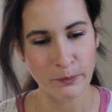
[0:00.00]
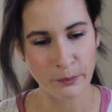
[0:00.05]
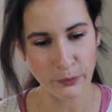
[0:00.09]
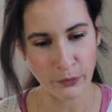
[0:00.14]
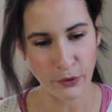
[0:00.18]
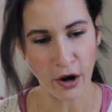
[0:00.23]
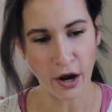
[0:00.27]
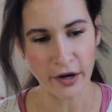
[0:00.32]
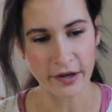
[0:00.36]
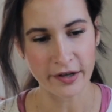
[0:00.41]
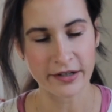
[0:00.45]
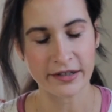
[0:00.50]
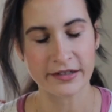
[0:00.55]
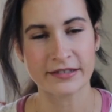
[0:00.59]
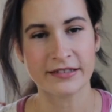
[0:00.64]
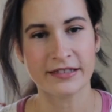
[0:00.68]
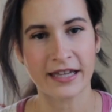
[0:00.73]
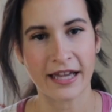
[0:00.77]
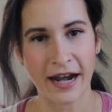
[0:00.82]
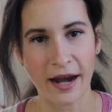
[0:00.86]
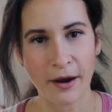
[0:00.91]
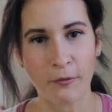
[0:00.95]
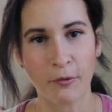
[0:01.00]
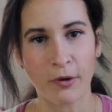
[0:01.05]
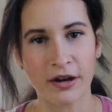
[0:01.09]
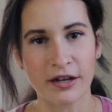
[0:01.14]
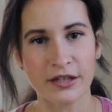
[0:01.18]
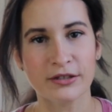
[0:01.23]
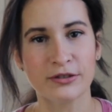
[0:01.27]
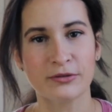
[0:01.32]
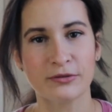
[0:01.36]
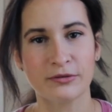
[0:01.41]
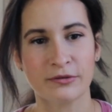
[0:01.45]
product that I
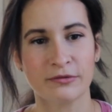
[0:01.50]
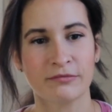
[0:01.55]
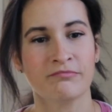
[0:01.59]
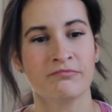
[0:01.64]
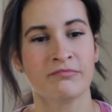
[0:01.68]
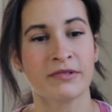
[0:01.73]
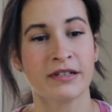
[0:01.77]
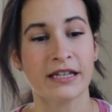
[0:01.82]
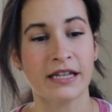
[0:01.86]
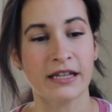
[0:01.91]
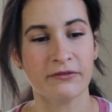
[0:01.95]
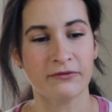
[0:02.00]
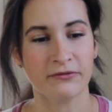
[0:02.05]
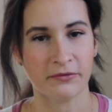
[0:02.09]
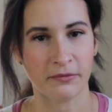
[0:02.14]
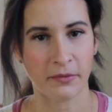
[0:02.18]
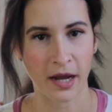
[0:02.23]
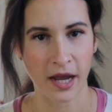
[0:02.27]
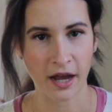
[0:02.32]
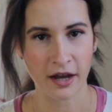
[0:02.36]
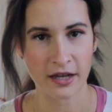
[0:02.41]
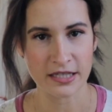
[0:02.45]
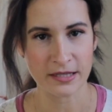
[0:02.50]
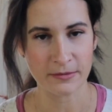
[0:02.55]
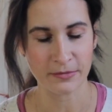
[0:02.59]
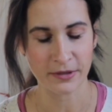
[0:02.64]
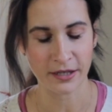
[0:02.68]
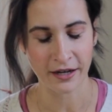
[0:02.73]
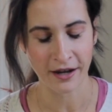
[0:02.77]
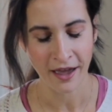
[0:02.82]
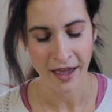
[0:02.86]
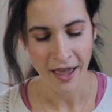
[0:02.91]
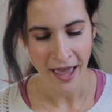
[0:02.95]
wanted to give my
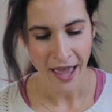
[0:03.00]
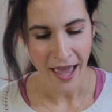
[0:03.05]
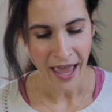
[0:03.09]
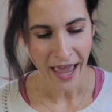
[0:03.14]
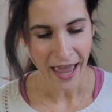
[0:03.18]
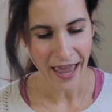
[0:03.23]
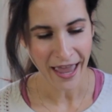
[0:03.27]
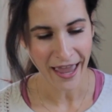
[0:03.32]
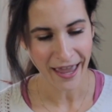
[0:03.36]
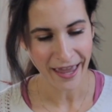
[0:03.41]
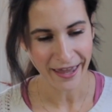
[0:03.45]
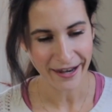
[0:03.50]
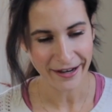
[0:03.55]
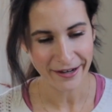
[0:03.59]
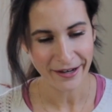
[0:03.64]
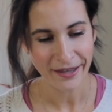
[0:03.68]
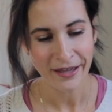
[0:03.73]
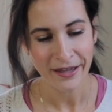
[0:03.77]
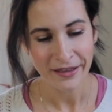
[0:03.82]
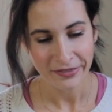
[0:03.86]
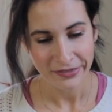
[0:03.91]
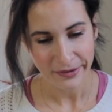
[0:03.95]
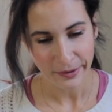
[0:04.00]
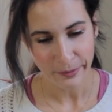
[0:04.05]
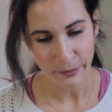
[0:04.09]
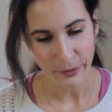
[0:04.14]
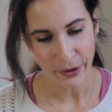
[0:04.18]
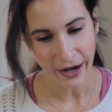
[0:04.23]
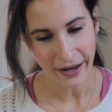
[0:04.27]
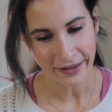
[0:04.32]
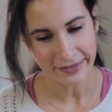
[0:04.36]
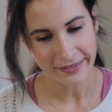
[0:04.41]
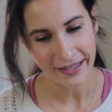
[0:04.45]
husband? And the
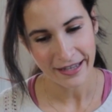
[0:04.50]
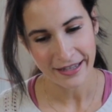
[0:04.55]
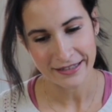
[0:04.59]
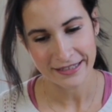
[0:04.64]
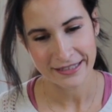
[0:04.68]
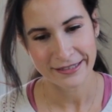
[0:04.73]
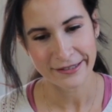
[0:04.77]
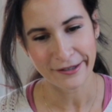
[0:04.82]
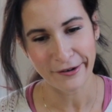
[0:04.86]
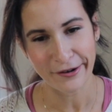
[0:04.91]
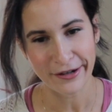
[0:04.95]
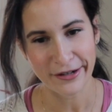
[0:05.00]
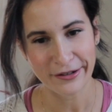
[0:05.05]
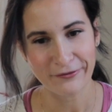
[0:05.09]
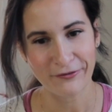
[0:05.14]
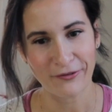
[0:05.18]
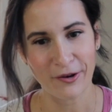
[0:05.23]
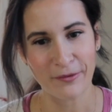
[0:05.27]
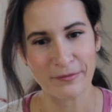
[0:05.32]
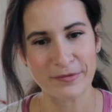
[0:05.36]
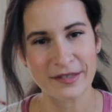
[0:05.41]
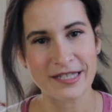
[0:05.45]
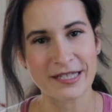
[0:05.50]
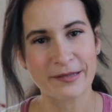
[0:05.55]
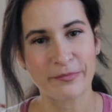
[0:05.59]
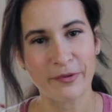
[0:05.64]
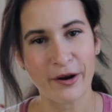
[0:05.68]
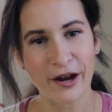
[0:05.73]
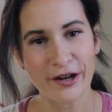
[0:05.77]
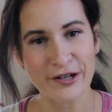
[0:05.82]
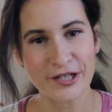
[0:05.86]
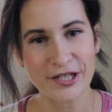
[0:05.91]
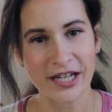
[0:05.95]
brand that started from this
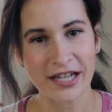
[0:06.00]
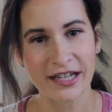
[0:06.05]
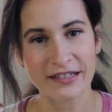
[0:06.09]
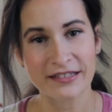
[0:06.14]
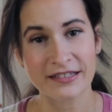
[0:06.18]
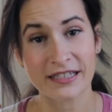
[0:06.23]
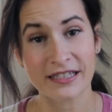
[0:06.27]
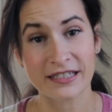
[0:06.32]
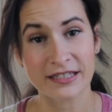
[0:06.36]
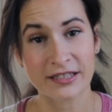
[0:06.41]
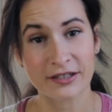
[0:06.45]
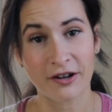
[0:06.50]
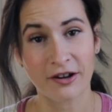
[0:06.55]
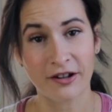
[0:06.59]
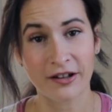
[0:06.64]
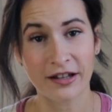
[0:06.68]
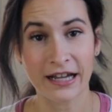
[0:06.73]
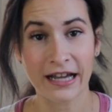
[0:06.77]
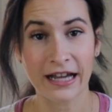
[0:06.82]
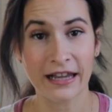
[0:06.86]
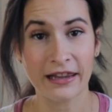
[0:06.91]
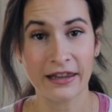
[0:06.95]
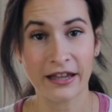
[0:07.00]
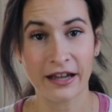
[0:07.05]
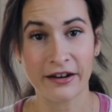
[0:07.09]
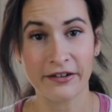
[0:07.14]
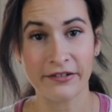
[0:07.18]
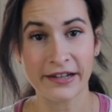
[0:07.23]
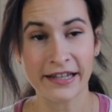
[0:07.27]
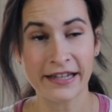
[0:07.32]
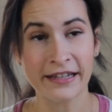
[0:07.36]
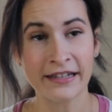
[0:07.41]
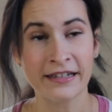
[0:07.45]
project is called
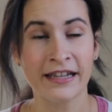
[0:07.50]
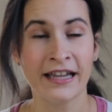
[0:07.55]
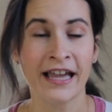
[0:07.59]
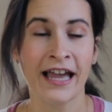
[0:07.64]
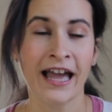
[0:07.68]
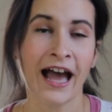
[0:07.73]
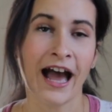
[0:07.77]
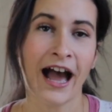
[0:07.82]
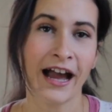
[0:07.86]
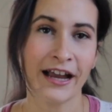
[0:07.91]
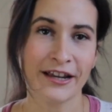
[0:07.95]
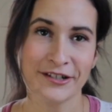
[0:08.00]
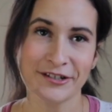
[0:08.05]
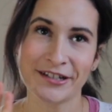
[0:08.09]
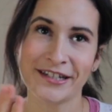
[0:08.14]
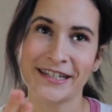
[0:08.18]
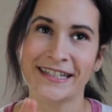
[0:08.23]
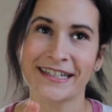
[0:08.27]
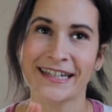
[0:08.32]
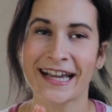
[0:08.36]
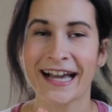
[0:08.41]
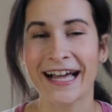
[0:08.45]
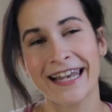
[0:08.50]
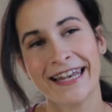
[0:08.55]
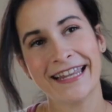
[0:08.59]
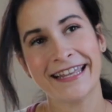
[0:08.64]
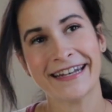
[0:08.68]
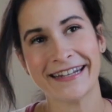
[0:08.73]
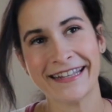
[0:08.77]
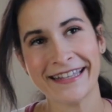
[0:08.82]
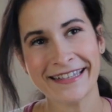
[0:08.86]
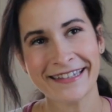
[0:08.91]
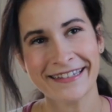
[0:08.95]
Calari. Actually,
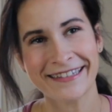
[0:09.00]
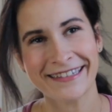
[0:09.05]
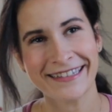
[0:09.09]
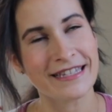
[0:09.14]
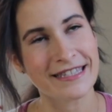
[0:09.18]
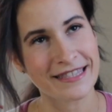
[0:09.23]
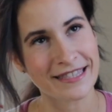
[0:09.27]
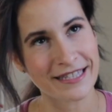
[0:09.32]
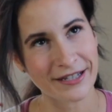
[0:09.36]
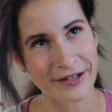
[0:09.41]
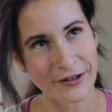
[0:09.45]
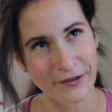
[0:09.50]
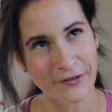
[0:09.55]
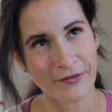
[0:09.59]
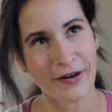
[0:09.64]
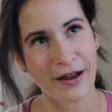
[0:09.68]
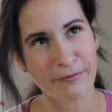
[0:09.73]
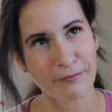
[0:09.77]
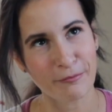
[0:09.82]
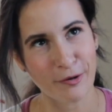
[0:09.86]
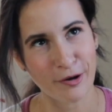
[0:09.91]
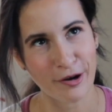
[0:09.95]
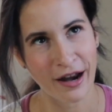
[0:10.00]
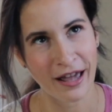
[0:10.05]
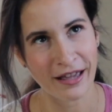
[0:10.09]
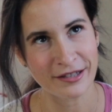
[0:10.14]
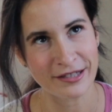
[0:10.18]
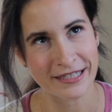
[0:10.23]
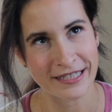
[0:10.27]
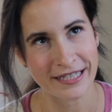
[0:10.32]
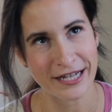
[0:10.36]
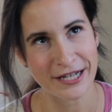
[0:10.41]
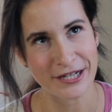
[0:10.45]
Calari is the correct
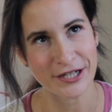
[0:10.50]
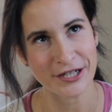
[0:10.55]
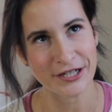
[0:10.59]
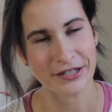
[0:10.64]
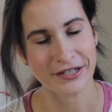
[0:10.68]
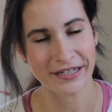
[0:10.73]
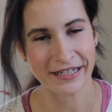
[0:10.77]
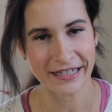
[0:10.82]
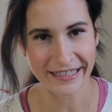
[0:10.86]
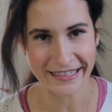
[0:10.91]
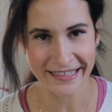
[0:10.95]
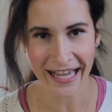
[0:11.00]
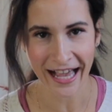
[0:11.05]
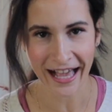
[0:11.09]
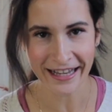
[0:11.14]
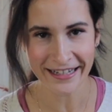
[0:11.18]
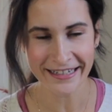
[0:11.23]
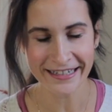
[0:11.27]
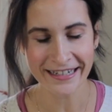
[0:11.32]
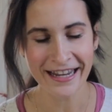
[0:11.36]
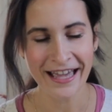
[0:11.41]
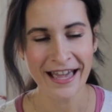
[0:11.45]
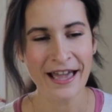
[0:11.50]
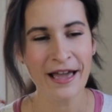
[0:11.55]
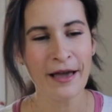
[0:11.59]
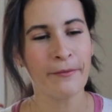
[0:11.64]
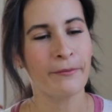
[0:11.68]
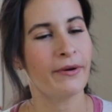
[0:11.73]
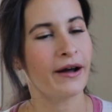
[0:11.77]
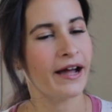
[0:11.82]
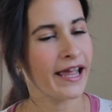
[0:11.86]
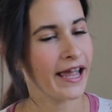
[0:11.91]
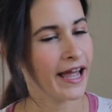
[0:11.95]
pronunciation in Italian,
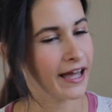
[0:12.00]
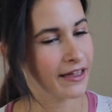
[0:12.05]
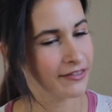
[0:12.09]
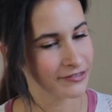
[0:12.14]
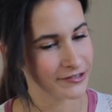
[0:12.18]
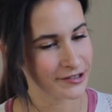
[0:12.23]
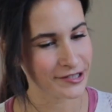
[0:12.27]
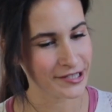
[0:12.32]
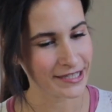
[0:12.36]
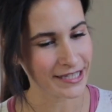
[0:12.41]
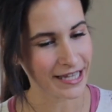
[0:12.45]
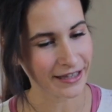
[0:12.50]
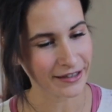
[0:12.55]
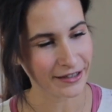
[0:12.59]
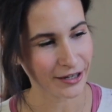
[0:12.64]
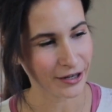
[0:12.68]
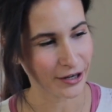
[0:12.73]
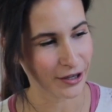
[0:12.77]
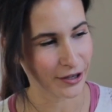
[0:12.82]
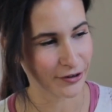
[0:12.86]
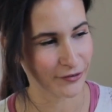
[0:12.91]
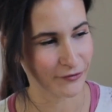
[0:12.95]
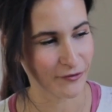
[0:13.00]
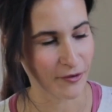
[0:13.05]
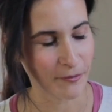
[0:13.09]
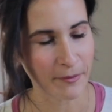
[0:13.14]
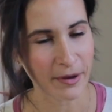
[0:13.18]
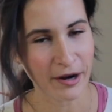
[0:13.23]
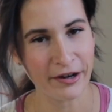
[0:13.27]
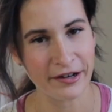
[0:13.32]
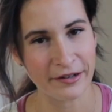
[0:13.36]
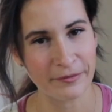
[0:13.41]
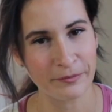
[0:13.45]
but I understand a lot of
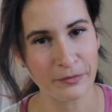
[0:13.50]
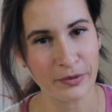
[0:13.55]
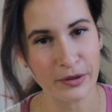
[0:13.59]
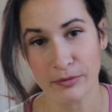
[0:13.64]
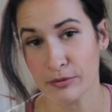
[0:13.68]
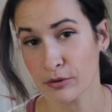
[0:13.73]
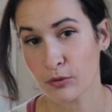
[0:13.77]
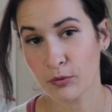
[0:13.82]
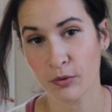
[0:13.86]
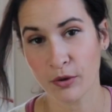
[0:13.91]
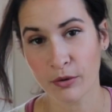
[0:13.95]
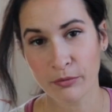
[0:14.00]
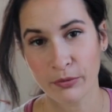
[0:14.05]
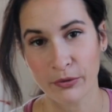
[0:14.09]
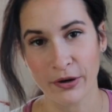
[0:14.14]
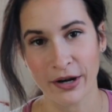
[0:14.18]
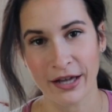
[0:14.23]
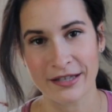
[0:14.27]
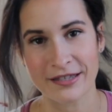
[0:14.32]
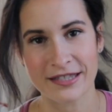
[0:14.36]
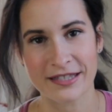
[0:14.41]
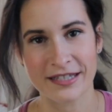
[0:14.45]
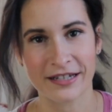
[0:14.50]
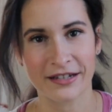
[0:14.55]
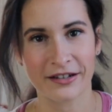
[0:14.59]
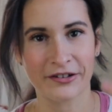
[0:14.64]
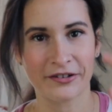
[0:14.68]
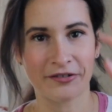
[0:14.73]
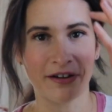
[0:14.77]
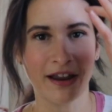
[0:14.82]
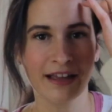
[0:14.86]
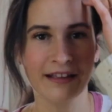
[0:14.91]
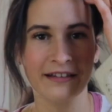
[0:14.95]
American people won't pronounce it
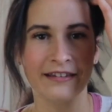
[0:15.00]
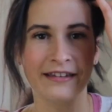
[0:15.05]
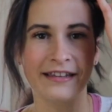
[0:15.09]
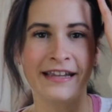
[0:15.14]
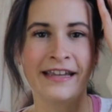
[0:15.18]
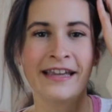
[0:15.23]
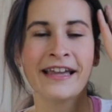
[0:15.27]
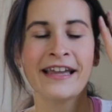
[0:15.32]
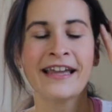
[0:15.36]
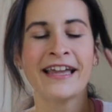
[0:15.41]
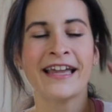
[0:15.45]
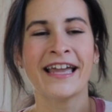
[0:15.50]
correctly.